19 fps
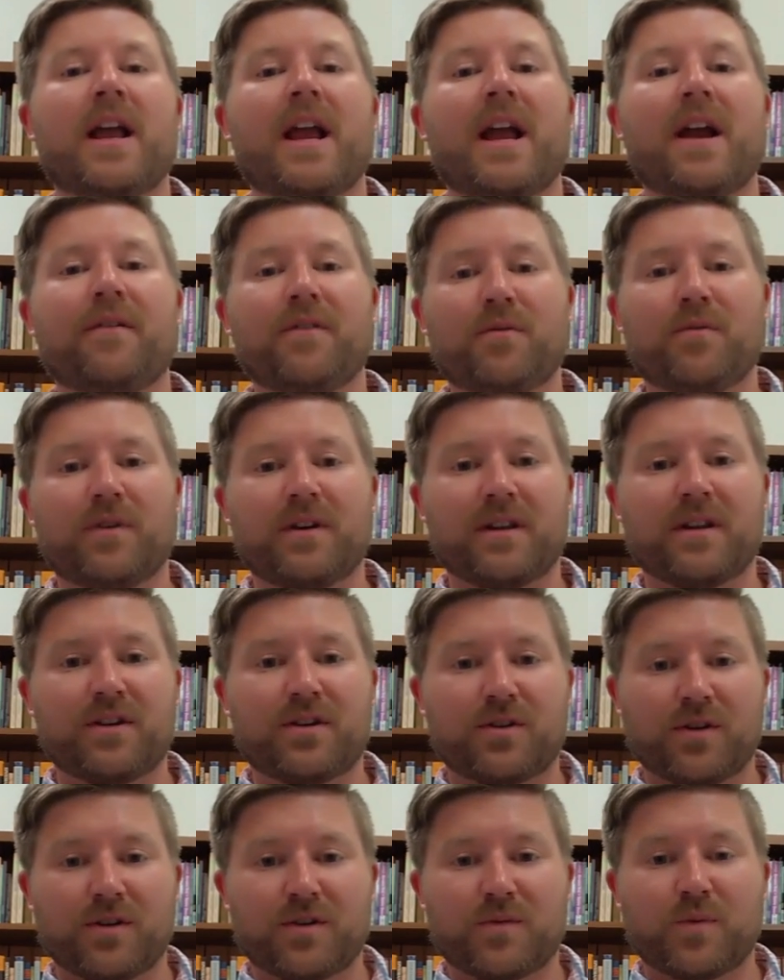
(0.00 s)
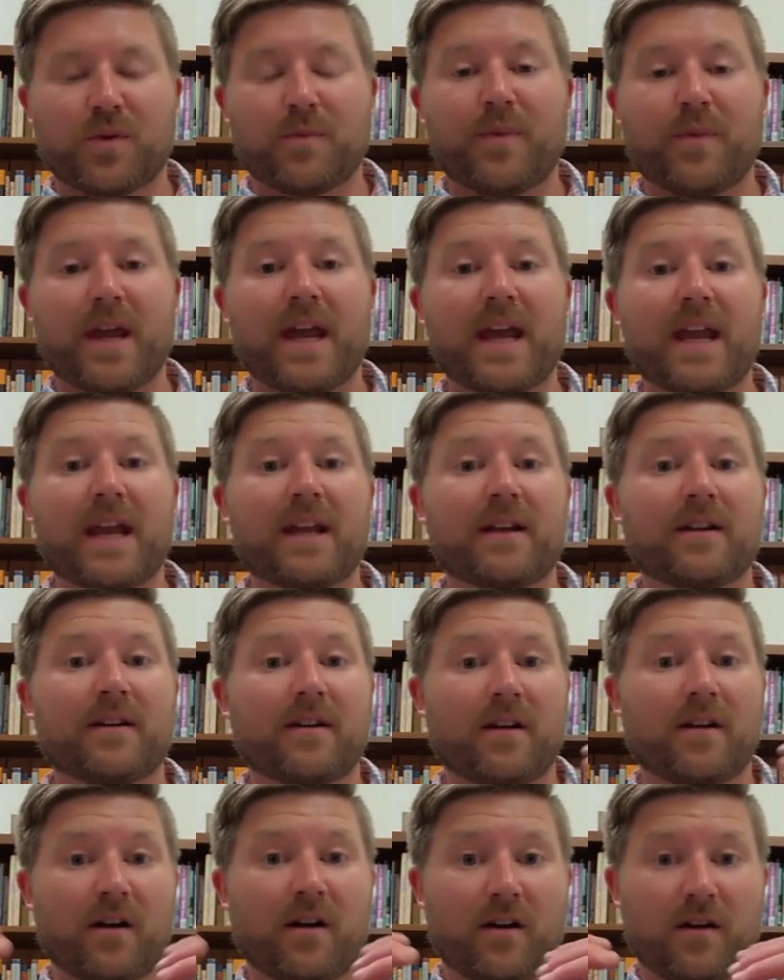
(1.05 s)
Everyone in the church would pay
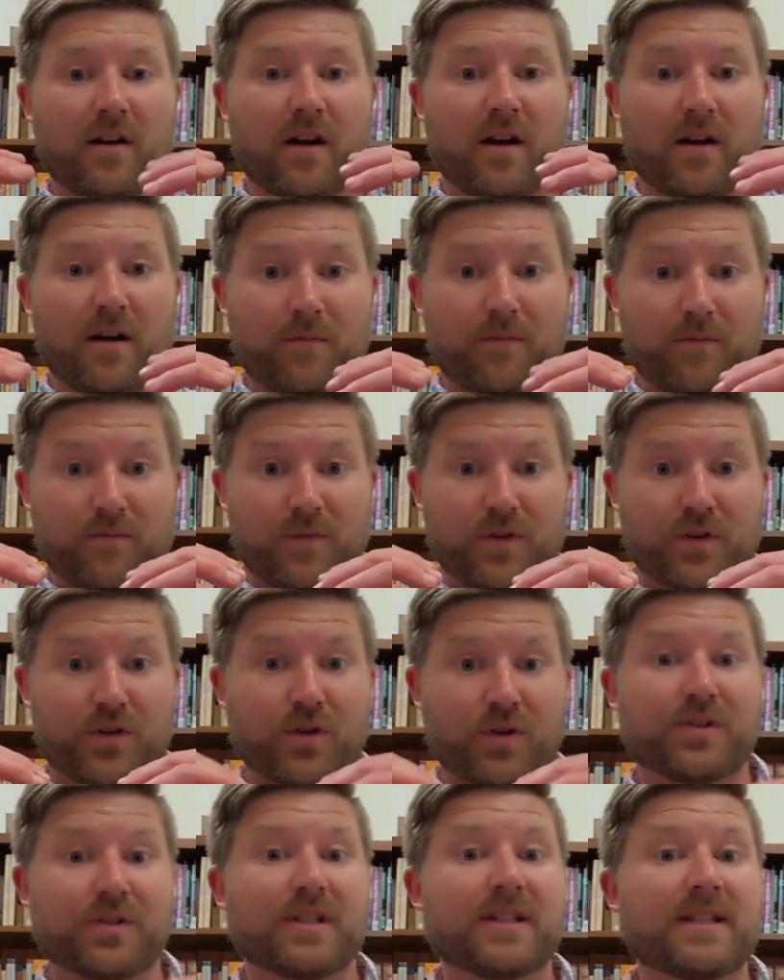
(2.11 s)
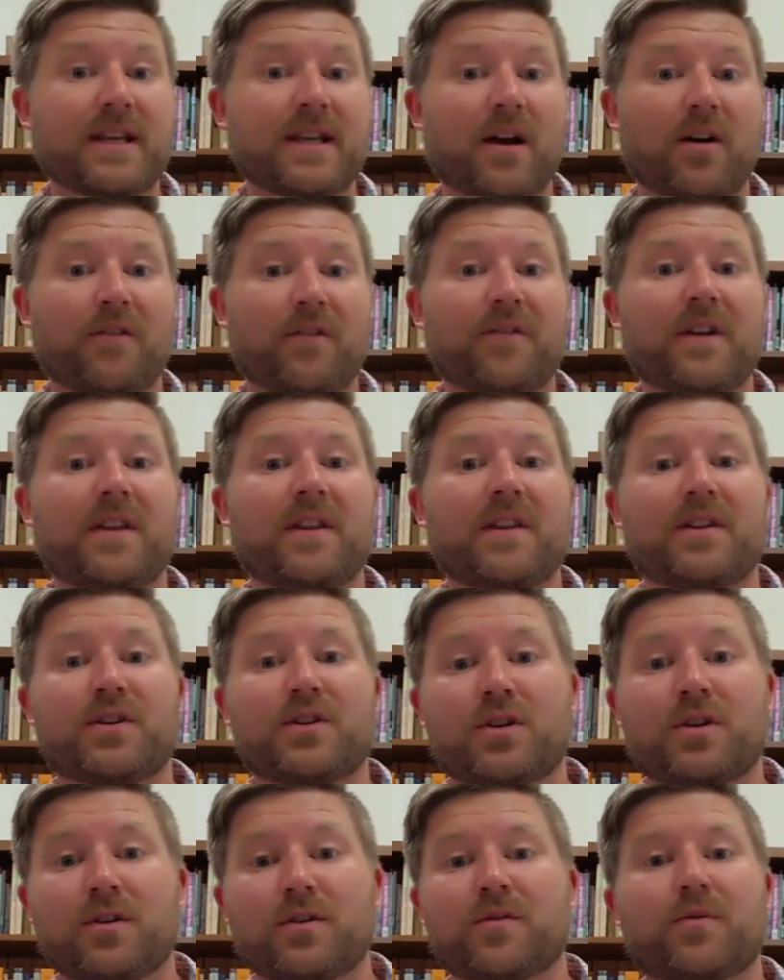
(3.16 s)
the church itself, and then the
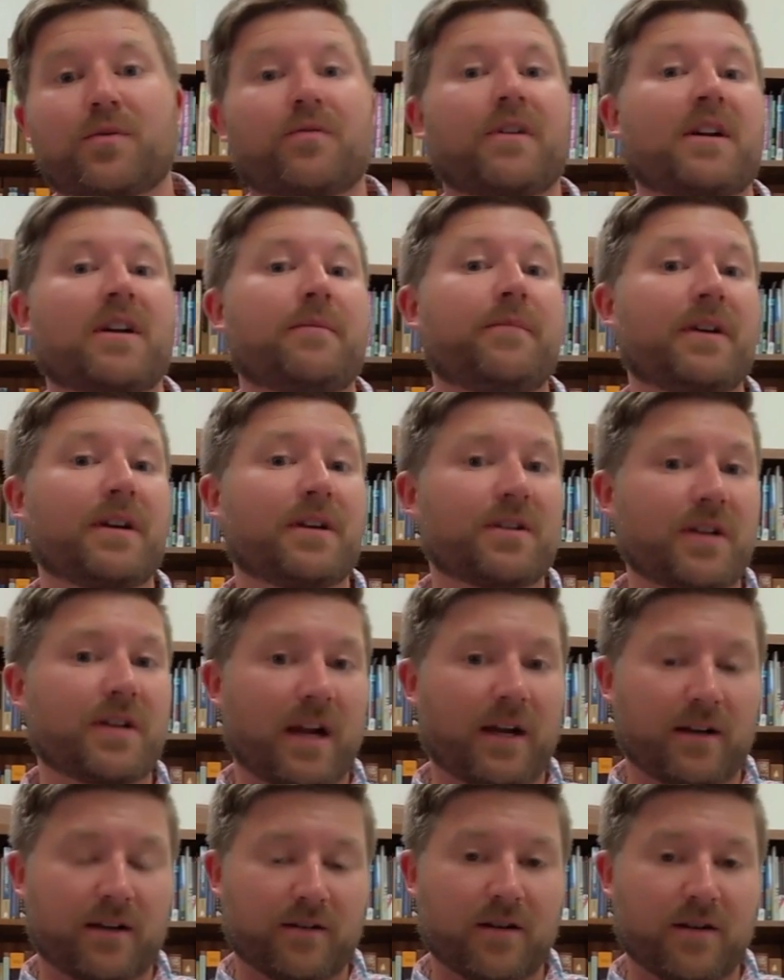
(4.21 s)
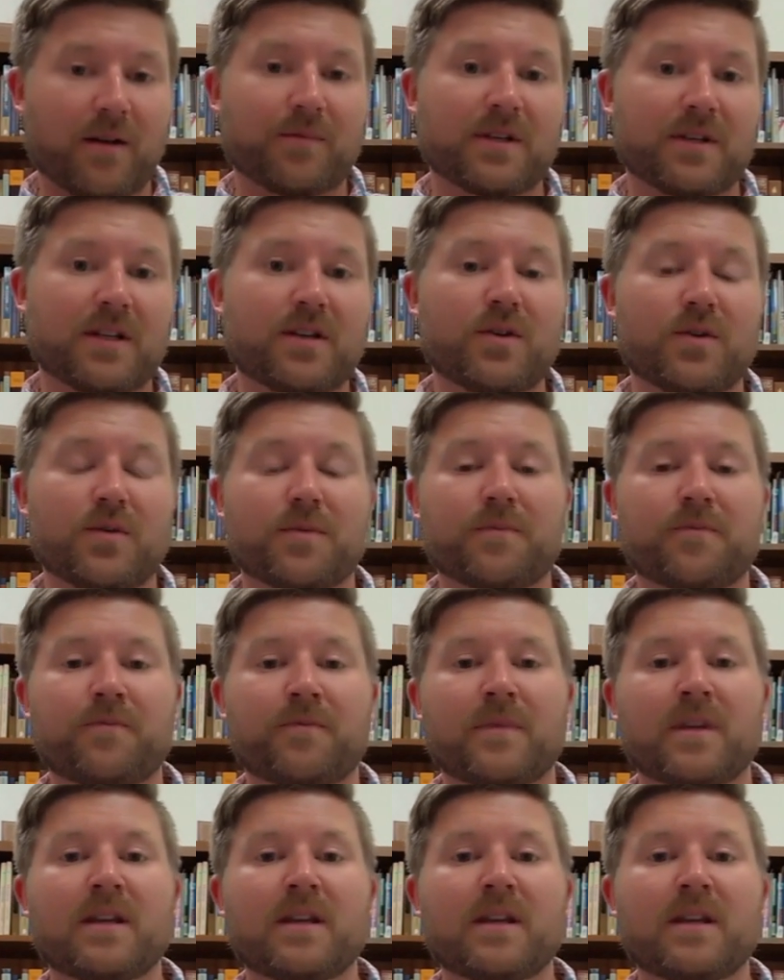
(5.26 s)
church would write a big check up to Hume.